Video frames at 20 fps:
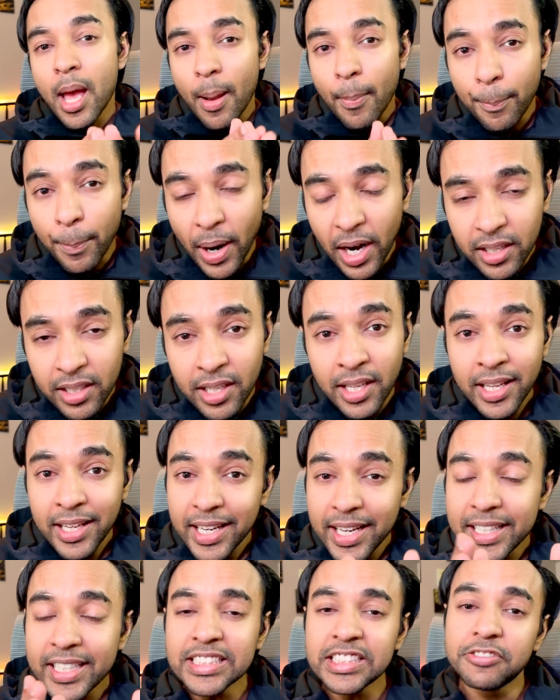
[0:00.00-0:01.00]
but
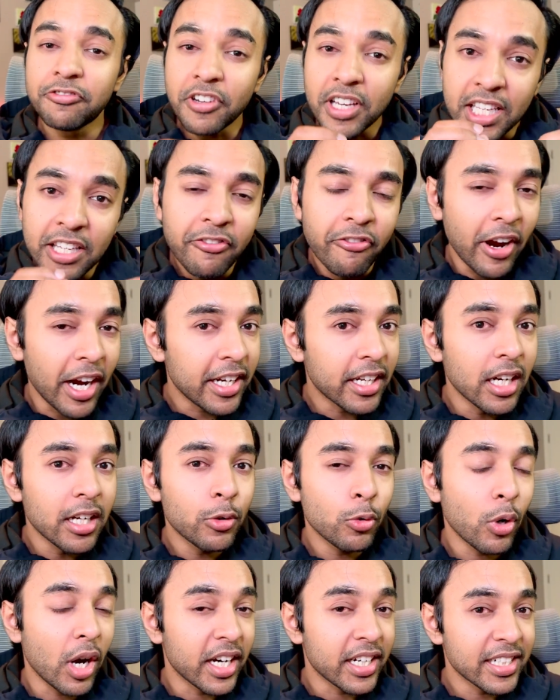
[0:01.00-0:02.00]
it is very vital to
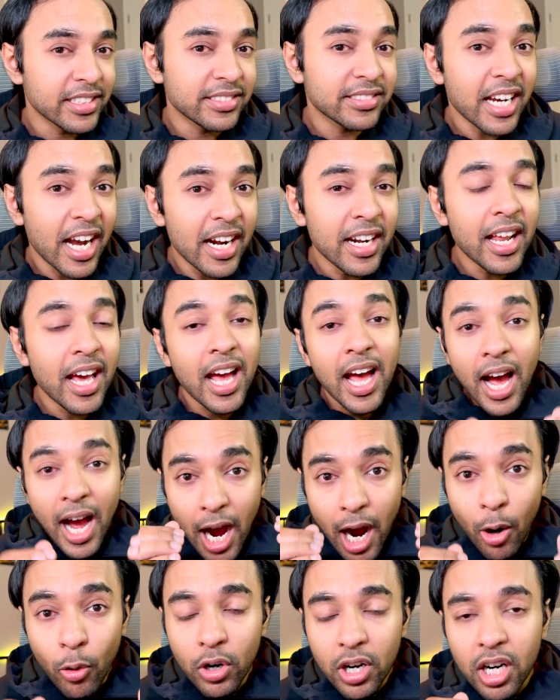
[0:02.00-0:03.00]
understand
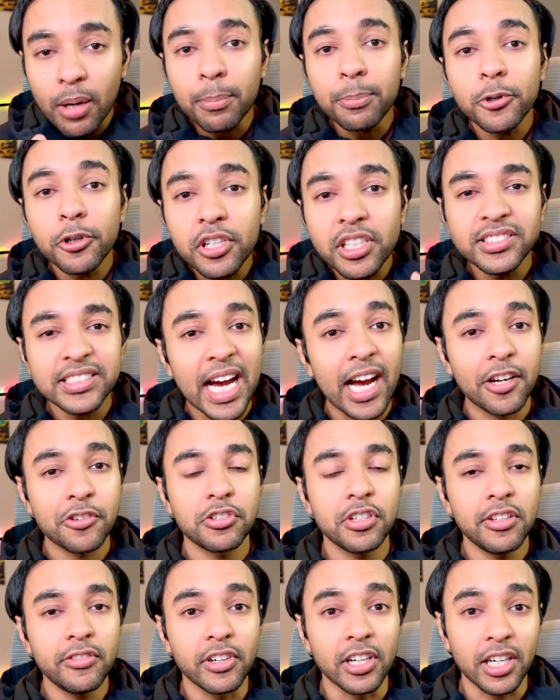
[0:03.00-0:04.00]
how computers
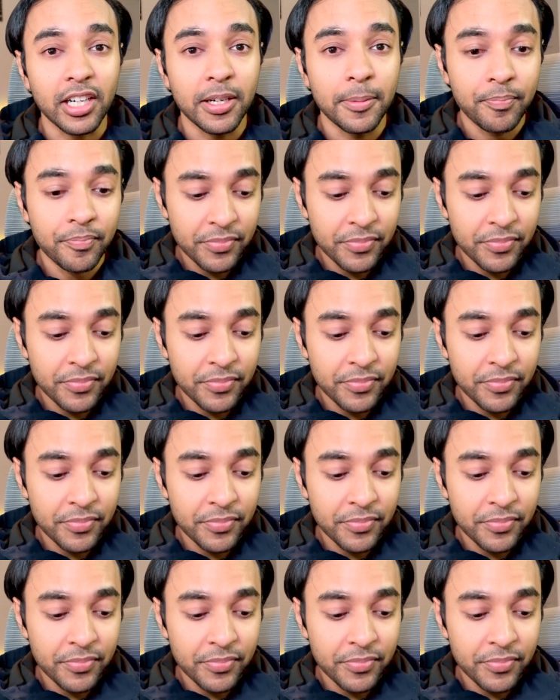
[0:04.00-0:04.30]
actually work.